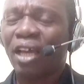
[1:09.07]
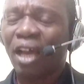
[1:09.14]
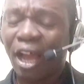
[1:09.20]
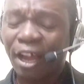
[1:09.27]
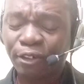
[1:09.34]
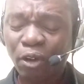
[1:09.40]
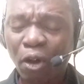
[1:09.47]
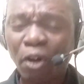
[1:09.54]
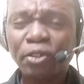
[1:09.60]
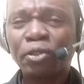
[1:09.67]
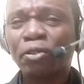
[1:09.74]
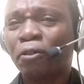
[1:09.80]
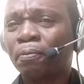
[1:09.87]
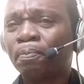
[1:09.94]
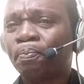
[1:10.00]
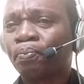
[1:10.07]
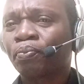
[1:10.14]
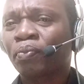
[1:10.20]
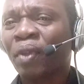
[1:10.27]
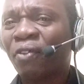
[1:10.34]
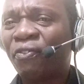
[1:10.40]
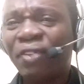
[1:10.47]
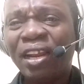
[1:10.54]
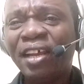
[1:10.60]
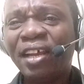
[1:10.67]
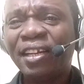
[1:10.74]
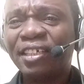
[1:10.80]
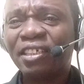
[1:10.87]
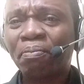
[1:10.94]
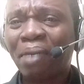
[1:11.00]
And also, feeling
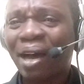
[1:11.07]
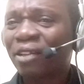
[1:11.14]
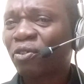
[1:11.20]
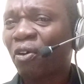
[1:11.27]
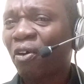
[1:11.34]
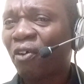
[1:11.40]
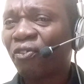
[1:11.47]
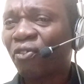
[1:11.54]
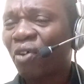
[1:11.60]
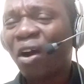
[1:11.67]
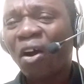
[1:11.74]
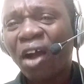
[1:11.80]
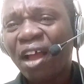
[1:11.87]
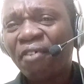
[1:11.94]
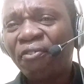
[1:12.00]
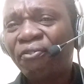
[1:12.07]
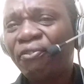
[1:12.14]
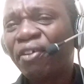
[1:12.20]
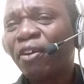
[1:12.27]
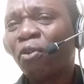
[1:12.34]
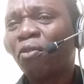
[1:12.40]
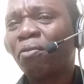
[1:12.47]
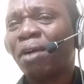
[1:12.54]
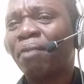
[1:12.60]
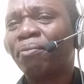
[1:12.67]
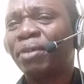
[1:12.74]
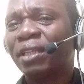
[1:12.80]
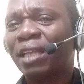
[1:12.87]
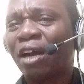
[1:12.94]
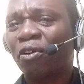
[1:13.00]
is part of every human
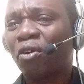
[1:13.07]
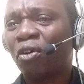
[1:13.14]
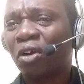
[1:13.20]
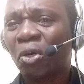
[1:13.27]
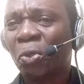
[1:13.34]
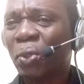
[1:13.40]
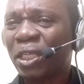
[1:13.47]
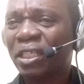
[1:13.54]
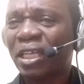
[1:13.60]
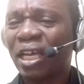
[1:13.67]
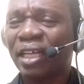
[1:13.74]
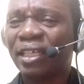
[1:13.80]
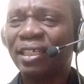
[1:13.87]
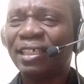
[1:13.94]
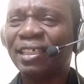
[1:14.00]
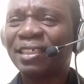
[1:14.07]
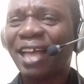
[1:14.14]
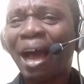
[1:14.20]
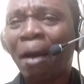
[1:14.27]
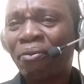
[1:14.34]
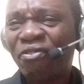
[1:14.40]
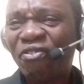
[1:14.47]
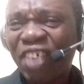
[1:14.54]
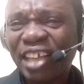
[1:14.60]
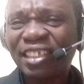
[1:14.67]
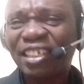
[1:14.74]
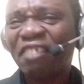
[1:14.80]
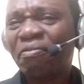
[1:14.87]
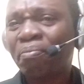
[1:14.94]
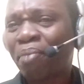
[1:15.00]
being that God created. Is
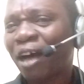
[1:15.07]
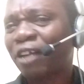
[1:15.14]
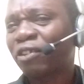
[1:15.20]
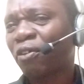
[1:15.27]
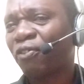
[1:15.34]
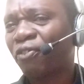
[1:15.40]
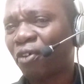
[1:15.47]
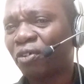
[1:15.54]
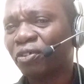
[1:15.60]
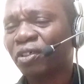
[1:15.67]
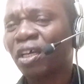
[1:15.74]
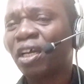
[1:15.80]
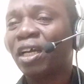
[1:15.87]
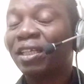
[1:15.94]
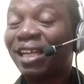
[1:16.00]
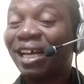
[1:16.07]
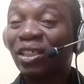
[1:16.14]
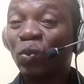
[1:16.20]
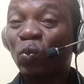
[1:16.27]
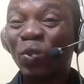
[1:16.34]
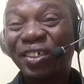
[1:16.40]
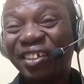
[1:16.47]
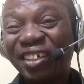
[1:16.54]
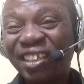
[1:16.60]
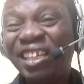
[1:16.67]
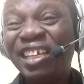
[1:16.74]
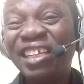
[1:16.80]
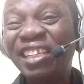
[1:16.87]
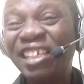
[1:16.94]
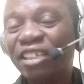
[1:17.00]
affective part of us that we
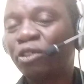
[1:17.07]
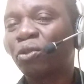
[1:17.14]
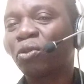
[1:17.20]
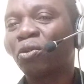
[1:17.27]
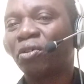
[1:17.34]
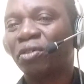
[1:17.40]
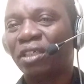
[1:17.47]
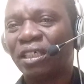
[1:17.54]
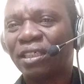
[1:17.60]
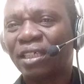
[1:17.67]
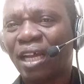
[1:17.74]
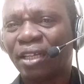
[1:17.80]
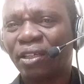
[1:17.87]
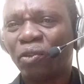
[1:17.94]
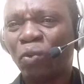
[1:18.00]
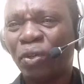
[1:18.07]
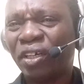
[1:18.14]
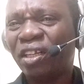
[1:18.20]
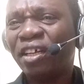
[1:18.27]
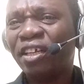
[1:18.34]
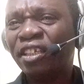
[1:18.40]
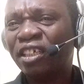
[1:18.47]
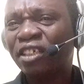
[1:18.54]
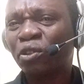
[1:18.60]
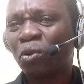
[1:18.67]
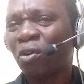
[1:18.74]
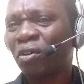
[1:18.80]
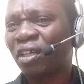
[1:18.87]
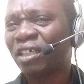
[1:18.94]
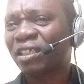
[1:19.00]
really need to understand. We really need
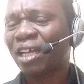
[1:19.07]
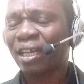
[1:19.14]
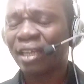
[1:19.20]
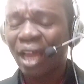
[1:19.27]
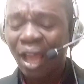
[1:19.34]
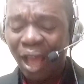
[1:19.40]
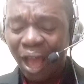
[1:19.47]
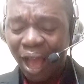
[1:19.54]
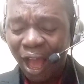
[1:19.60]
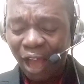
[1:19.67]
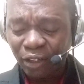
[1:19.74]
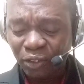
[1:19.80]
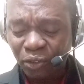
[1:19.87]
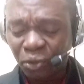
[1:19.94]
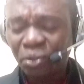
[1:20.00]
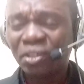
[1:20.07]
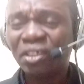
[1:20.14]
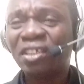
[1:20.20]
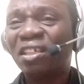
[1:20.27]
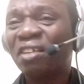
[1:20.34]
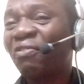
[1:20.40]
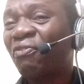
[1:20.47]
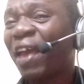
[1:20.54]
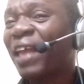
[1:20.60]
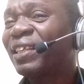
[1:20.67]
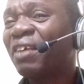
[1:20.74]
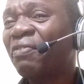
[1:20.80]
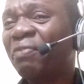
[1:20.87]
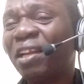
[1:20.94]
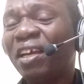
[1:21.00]
to understand and use it
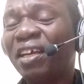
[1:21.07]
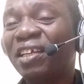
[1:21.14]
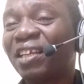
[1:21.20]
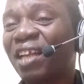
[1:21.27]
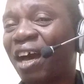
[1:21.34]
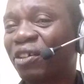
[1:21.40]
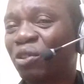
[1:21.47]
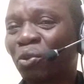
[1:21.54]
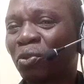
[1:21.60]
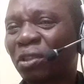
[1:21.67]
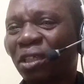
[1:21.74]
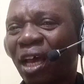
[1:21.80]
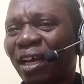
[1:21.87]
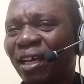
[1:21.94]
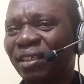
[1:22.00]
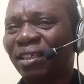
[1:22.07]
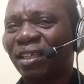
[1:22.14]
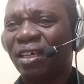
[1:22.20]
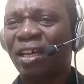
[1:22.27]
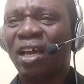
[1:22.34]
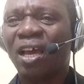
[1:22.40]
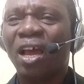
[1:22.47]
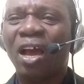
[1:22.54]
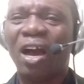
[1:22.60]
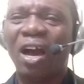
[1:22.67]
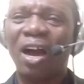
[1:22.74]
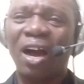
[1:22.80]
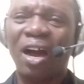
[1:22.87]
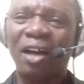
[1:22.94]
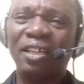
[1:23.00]
effectively in our society.
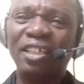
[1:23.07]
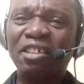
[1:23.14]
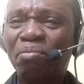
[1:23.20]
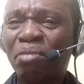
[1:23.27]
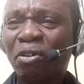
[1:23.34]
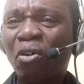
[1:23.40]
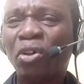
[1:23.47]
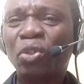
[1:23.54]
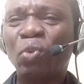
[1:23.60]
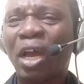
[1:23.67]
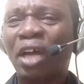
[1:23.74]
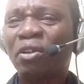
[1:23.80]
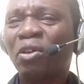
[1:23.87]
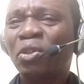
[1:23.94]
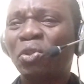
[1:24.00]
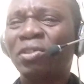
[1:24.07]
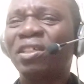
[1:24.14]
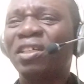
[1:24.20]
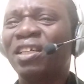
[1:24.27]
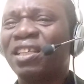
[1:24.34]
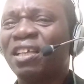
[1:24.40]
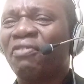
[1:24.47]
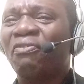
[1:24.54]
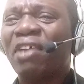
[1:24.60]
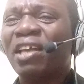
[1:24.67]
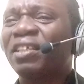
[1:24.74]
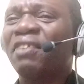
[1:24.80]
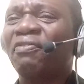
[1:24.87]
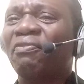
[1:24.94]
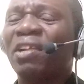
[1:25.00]
It's because we are not using it
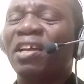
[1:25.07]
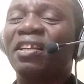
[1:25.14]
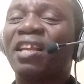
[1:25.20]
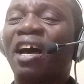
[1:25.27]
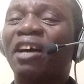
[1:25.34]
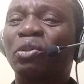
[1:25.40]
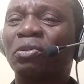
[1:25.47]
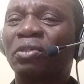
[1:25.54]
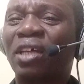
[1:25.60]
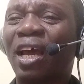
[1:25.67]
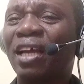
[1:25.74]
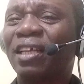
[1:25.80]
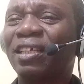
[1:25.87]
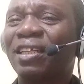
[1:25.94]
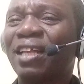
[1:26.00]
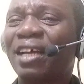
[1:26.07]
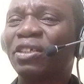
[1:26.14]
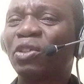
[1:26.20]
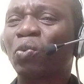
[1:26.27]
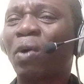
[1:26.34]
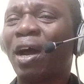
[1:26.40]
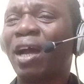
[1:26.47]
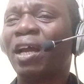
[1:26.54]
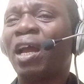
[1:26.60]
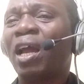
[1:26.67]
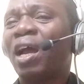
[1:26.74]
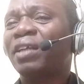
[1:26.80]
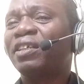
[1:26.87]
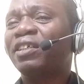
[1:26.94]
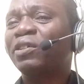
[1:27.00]
effectively in our society. That is why
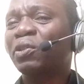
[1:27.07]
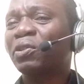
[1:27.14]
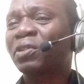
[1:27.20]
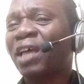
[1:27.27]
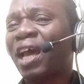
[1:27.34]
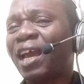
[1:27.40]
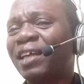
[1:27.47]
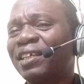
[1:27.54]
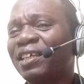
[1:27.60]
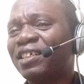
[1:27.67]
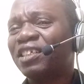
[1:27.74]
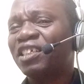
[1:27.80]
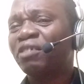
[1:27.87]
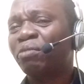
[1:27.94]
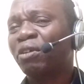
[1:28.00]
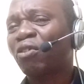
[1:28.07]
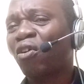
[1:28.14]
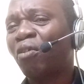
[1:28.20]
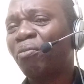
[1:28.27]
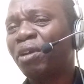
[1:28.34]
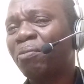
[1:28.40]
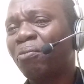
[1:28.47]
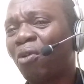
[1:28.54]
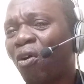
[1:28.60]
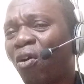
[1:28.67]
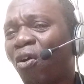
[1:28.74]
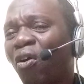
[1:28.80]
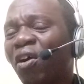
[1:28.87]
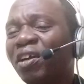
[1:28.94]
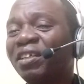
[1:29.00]
the society is becoming
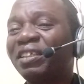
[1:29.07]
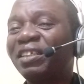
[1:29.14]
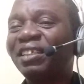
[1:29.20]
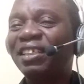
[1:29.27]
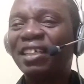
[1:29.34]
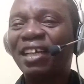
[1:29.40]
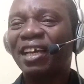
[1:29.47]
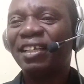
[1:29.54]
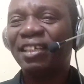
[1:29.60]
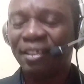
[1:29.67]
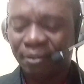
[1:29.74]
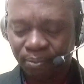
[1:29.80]
more decading.